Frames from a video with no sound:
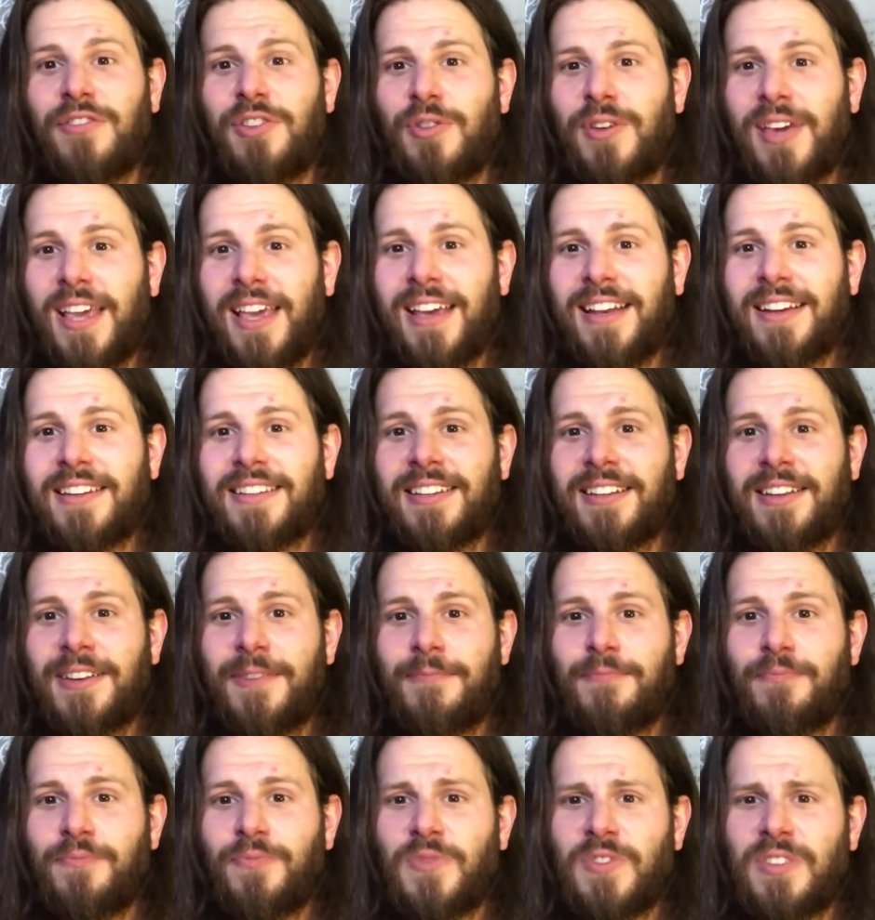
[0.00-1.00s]
You can't
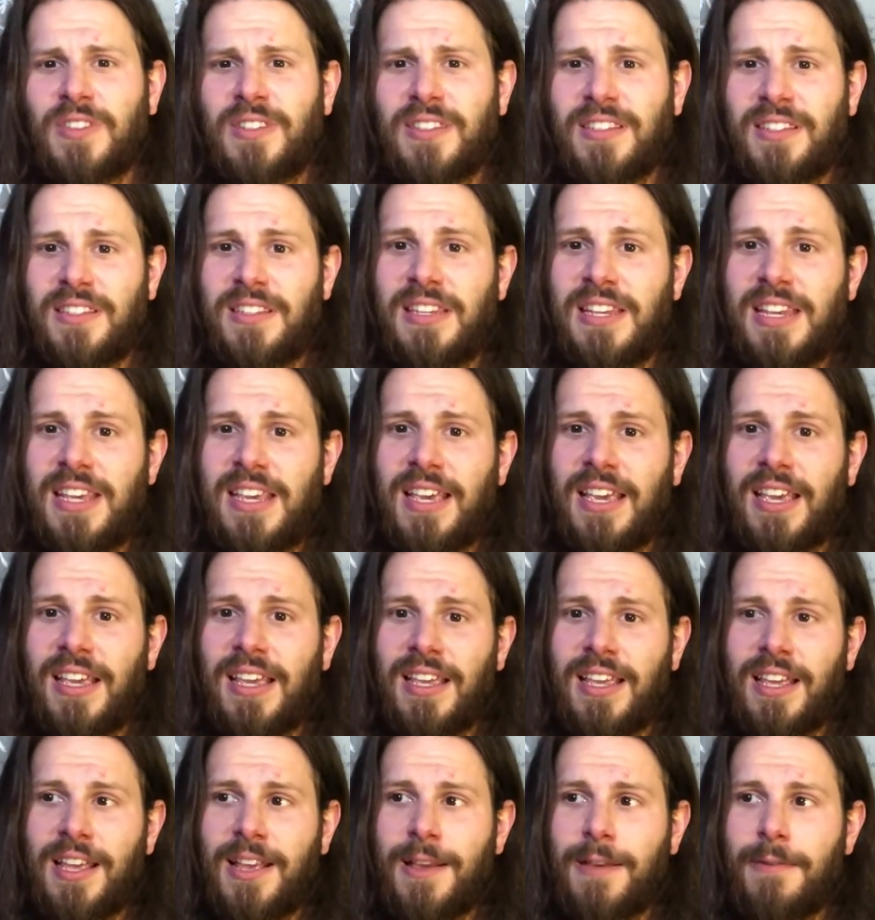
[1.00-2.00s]
seek
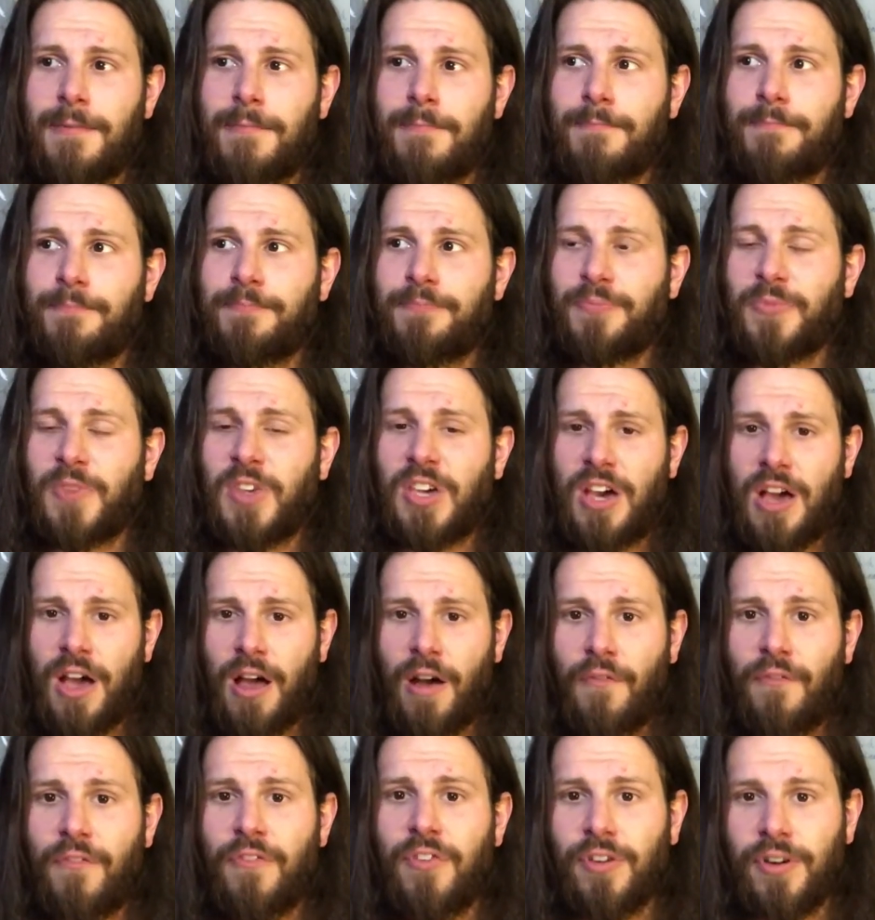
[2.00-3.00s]

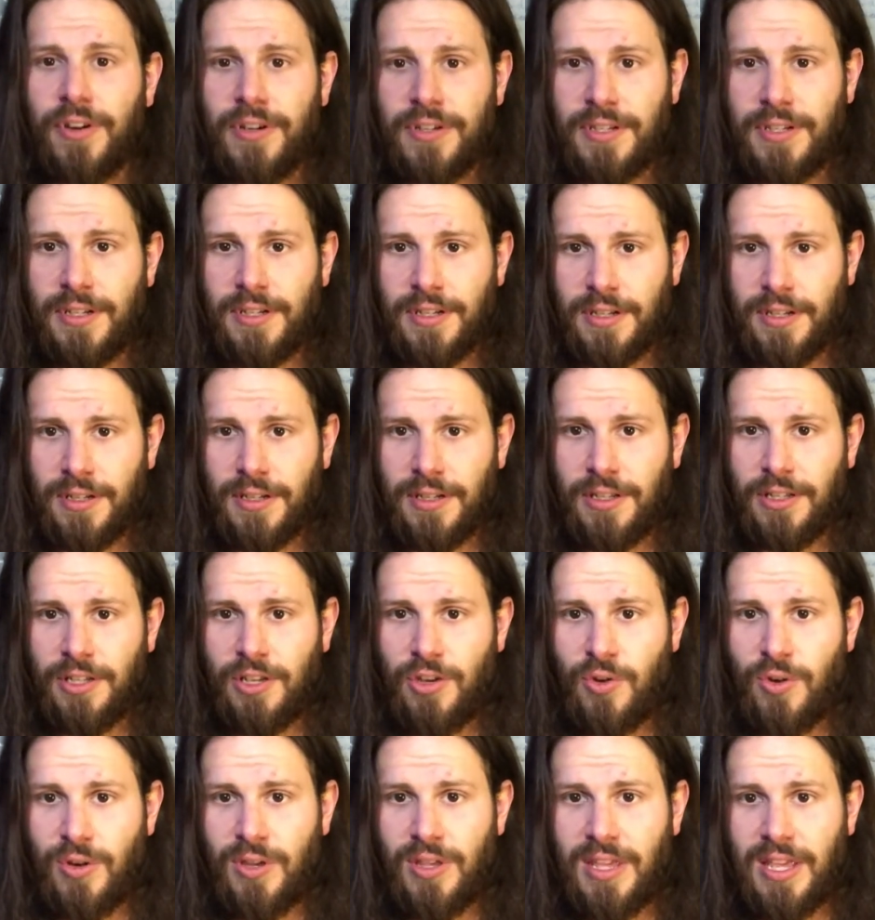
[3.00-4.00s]
comfort
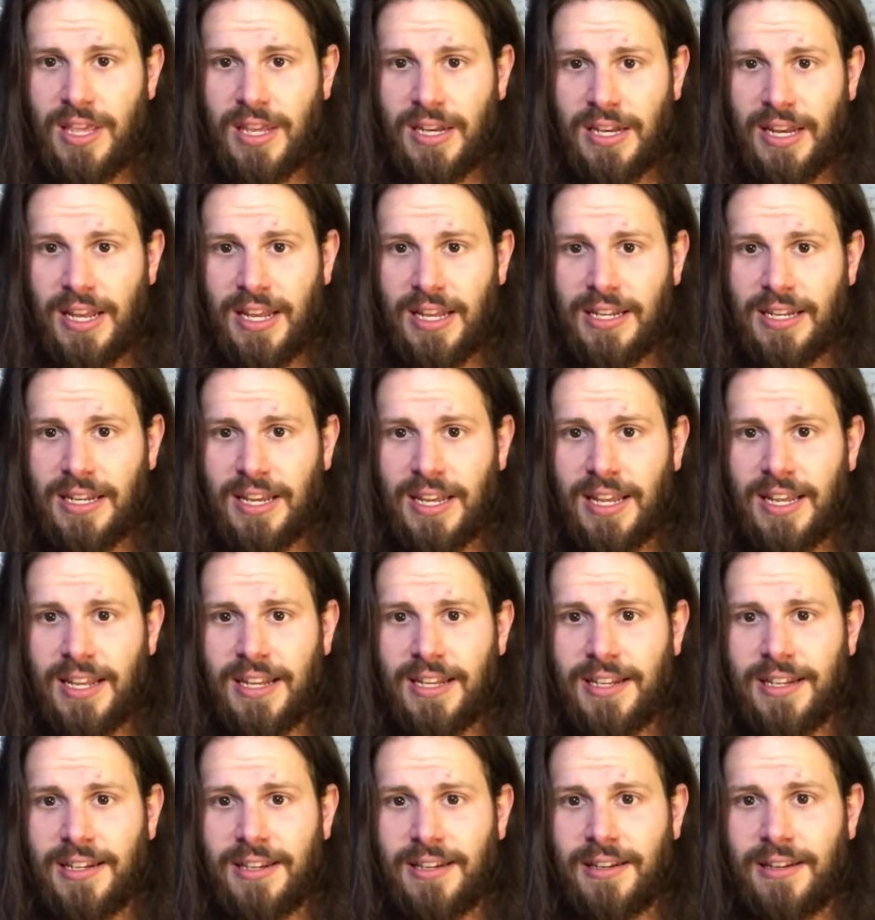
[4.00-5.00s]

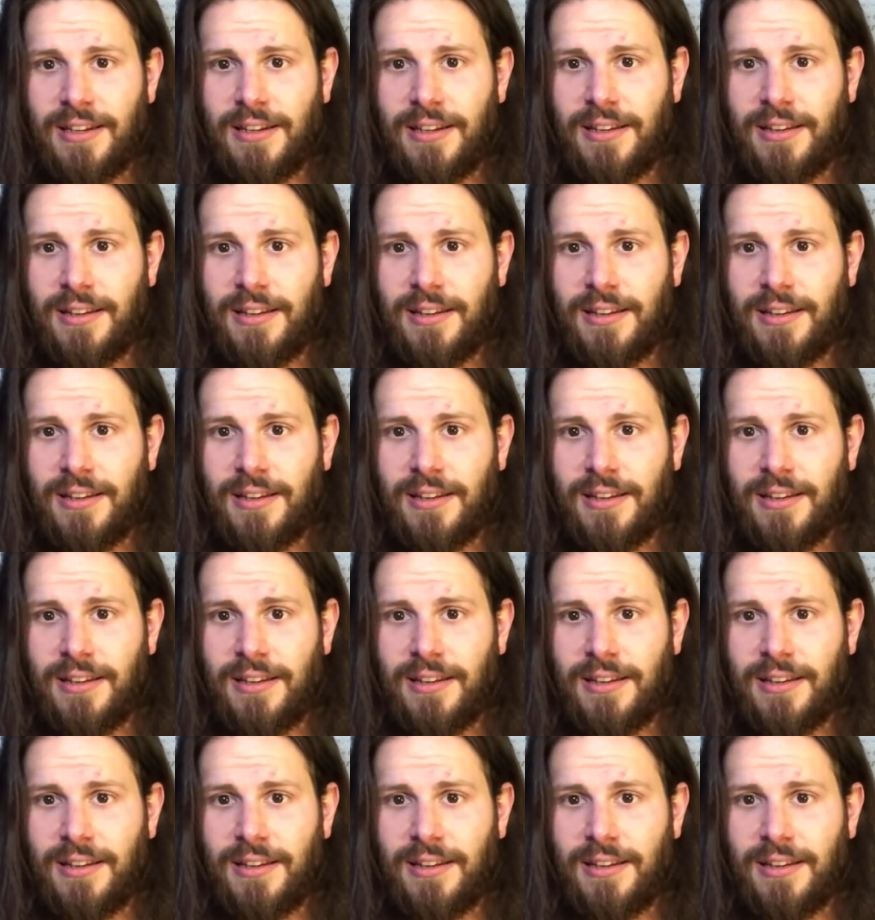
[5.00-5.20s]
in